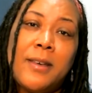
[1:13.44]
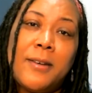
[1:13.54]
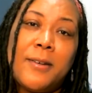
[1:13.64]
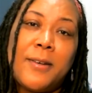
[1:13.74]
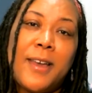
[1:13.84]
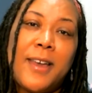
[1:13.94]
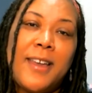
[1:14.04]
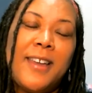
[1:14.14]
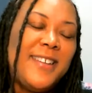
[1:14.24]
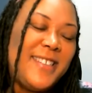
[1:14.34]
Okay,
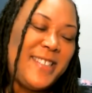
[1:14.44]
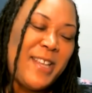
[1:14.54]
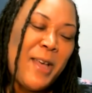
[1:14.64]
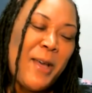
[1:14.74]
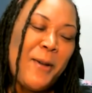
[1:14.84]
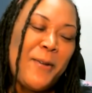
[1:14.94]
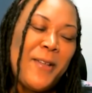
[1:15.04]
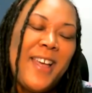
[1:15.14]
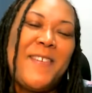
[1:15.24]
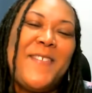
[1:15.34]
so
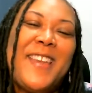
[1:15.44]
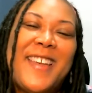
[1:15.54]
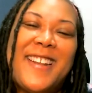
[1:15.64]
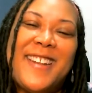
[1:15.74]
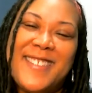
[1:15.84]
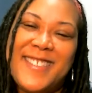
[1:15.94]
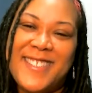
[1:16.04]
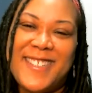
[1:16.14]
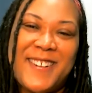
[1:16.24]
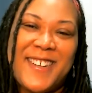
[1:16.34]
let me get into
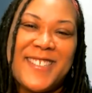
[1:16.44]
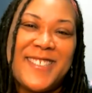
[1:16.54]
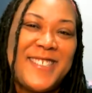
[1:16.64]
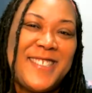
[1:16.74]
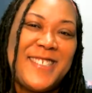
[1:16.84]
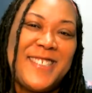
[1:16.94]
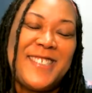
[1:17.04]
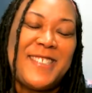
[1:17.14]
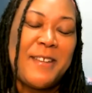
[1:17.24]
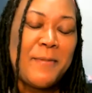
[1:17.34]
this. All right, because this is just
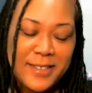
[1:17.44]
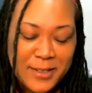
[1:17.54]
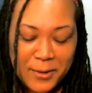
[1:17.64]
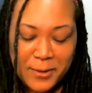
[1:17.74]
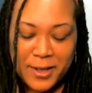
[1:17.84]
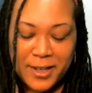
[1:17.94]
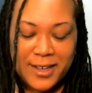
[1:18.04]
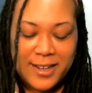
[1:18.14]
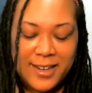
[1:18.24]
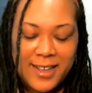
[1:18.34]
something that's so
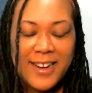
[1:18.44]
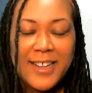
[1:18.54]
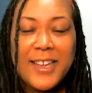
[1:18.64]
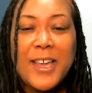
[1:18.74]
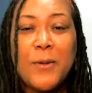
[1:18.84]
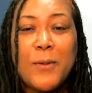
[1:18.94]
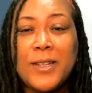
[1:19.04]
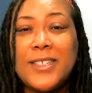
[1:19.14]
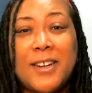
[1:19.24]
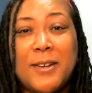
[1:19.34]
good and I can't wait to
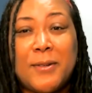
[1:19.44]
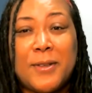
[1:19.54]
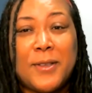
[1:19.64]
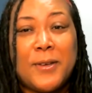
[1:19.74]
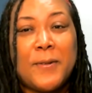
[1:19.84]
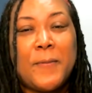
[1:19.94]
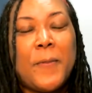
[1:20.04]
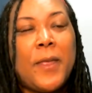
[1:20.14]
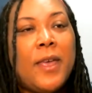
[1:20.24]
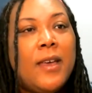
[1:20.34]
share it with you.
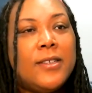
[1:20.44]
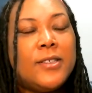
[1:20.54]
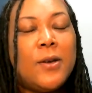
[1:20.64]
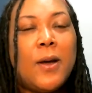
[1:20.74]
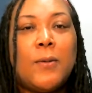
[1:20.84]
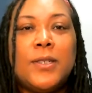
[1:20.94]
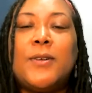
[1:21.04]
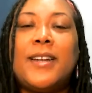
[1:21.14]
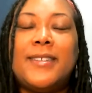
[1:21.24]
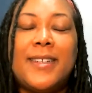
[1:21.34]
So I want you to
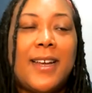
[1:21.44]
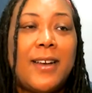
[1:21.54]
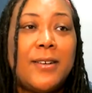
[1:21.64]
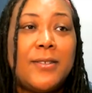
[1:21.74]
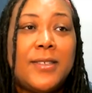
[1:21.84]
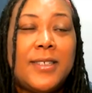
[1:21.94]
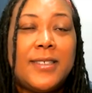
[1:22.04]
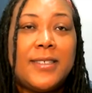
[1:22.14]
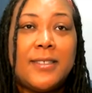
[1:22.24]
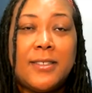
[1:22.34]
write down,
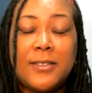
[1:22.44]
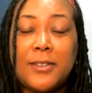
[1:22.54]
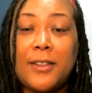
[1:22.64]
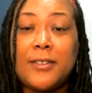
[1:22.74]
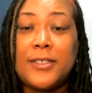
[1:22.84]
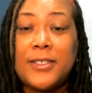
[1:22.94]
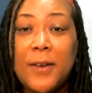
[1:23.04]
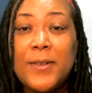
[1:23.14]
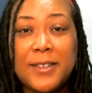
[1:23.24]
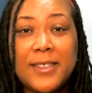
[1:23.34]
so there's 7
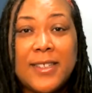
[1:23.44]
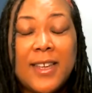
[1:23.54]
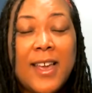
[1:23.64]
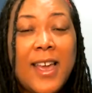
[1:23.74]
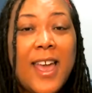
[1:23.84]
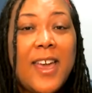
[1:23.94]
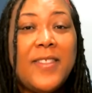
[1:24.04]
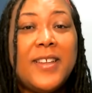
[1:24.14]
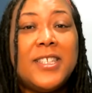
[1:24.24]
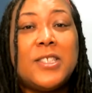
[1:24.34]
secrets and
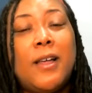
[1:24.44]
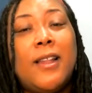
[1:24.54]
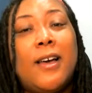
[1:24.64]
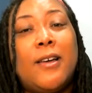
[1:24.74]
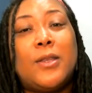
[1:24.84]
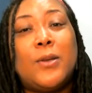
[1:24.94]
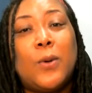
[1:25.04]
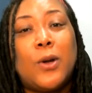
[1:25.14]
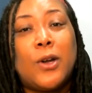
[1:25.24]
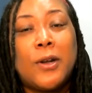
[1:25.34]
they spell out the
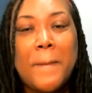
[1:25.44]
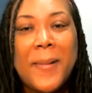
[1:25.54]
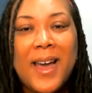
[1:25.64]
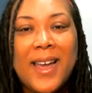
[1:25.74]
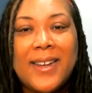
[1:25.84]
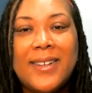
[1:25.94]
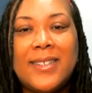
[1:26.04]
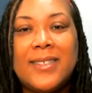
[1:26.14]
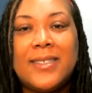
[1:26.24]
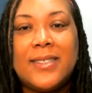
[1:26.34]
word
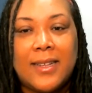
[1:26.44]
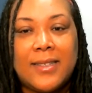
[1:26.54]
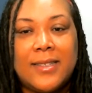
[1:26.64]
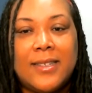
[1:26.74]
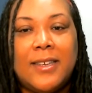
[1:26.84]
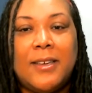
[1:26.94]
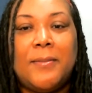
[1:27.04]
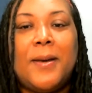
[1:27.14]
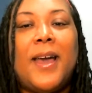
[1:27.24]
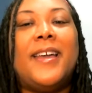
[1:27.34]
mindset,
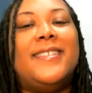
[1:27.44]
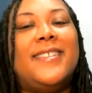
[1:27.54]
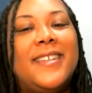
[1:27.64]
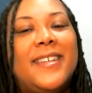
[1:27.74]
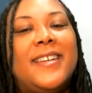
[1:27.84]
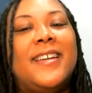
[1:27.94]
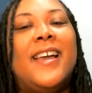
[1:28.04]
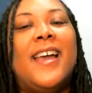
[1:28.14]
MINDSET.